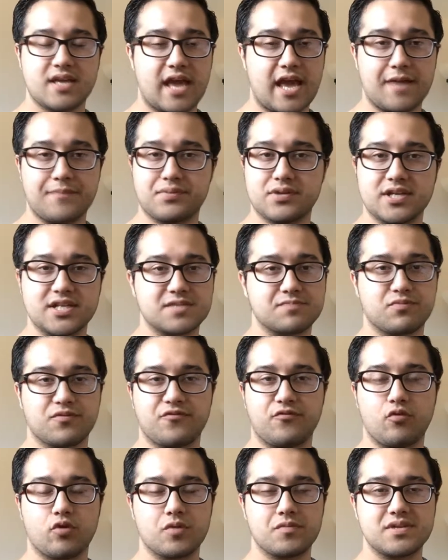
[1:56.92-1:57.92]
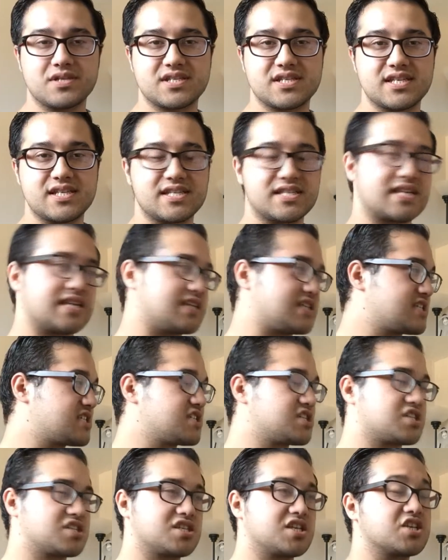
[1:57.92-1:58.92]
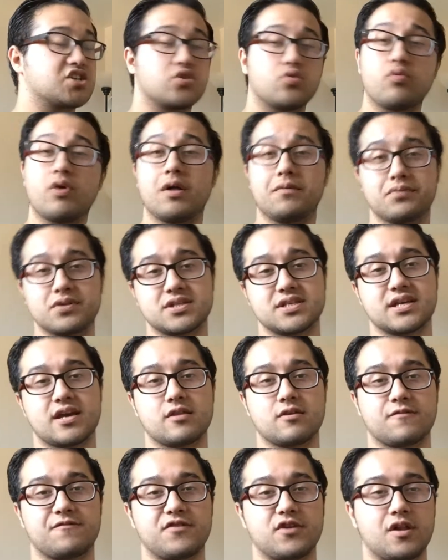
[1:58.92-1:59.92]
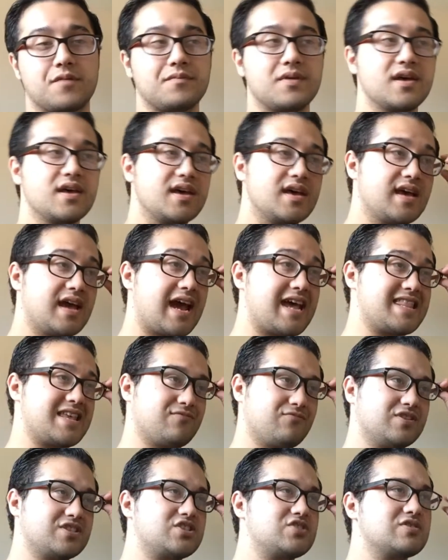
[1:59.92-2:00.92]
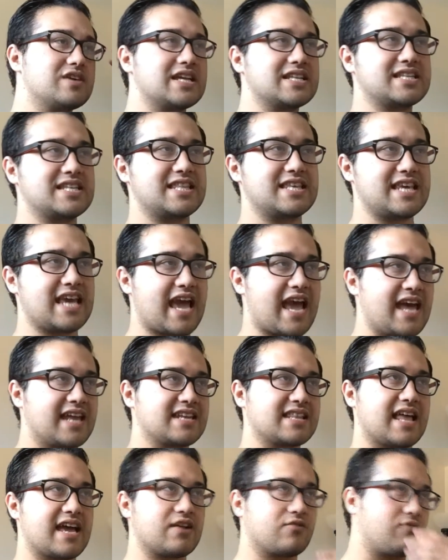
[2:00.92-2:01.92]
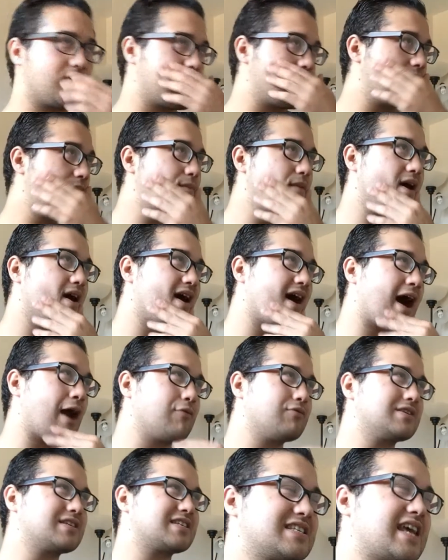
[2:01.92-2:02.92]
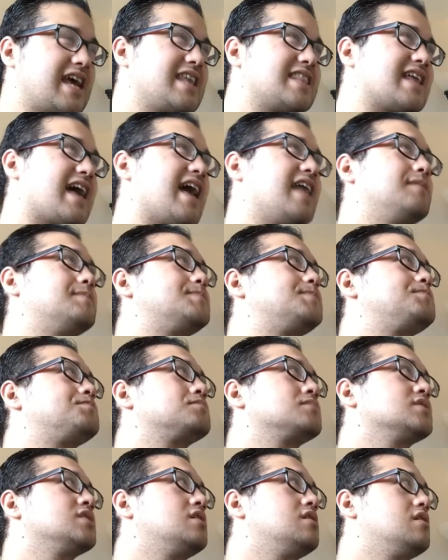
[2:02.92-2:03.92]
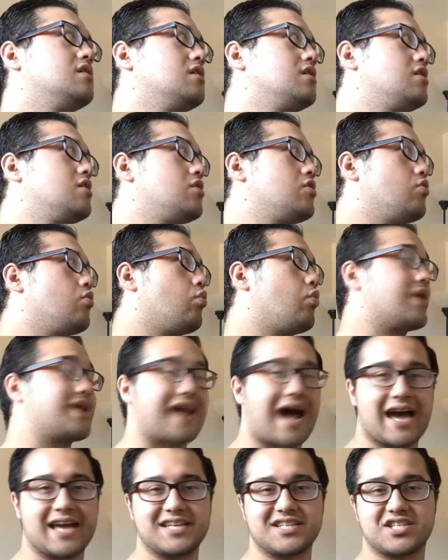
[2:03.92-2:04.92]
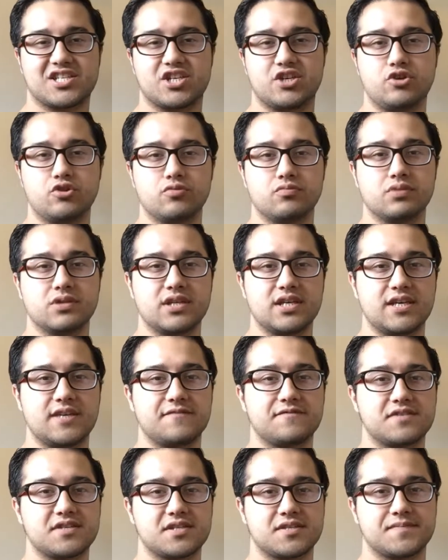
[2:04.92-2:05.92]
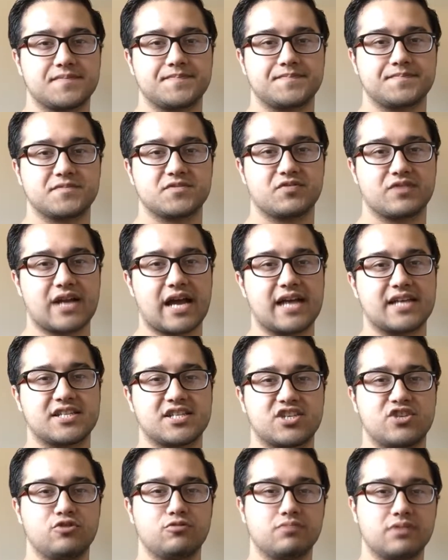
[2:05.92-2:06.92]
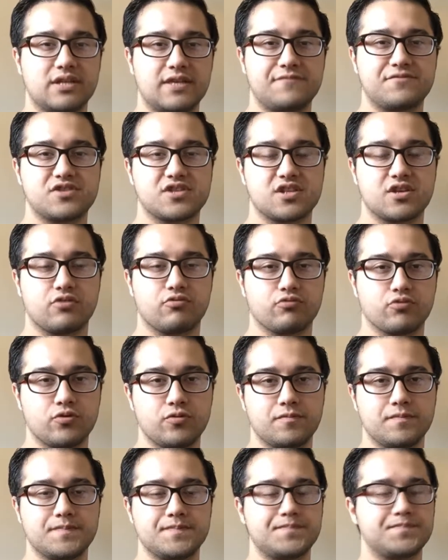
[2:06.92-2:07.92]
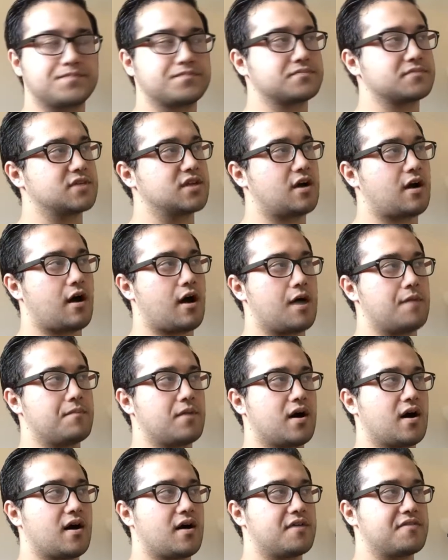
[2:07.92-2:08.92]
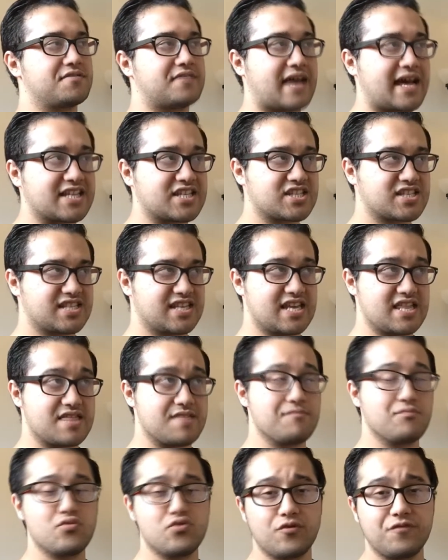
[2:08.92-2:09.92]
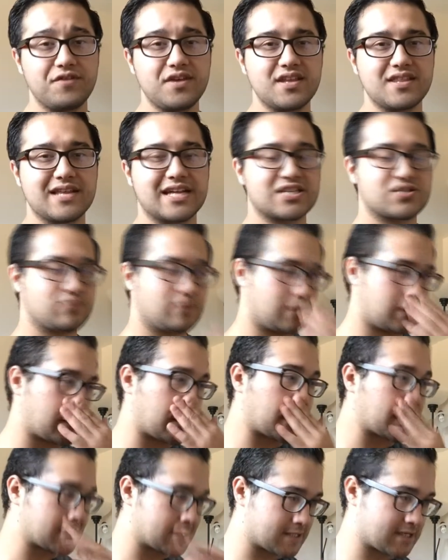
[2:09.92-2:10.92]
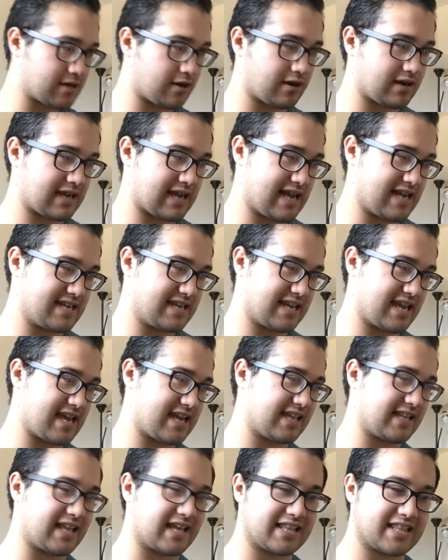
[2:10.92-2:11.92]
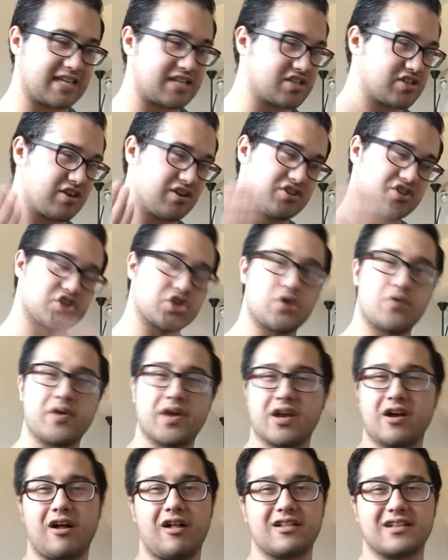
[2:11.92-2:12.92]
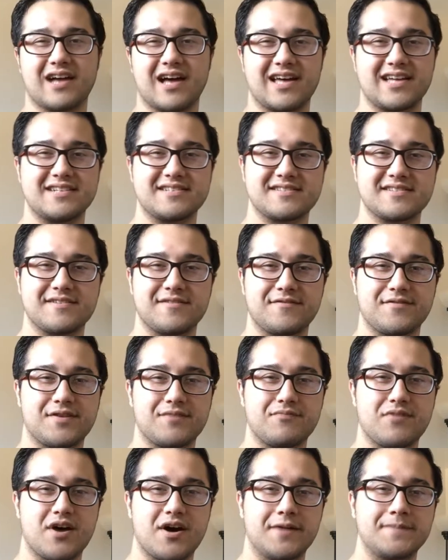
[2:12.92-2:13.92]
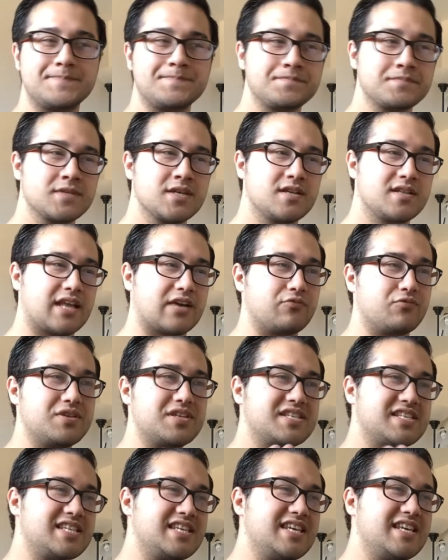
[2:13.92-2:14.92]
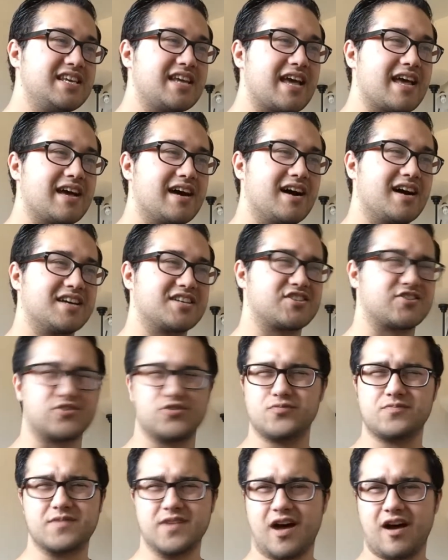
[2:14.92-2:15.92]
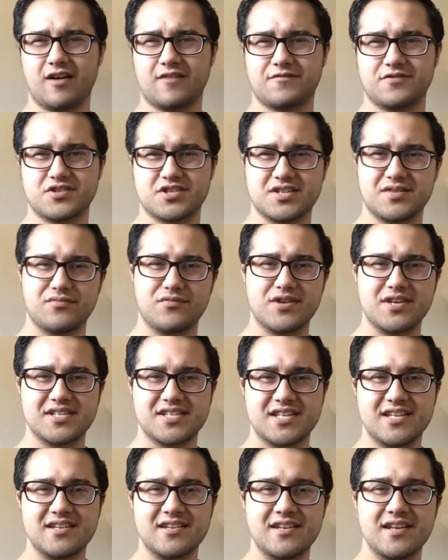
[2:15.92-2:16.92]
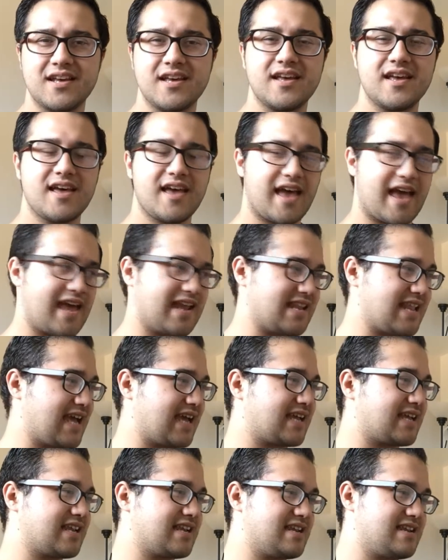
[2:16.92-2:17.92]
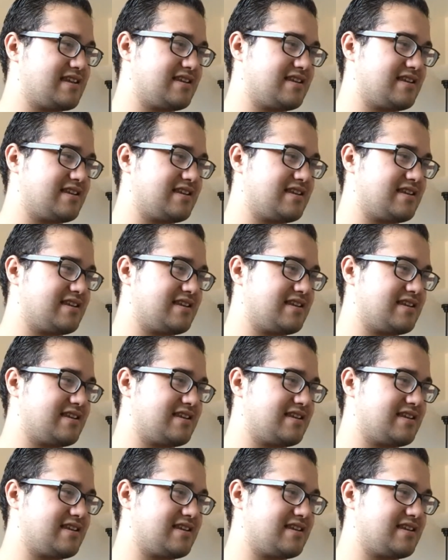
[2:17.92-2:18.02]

A+ performances. It's just such a well put together film. And then once you get to the end, like when I say that when Ice Cube leaves the group, that's in the movie, that's when things start kind of getting like, they start showing all kinds of like, we see Snoop Dogg for some reason, and like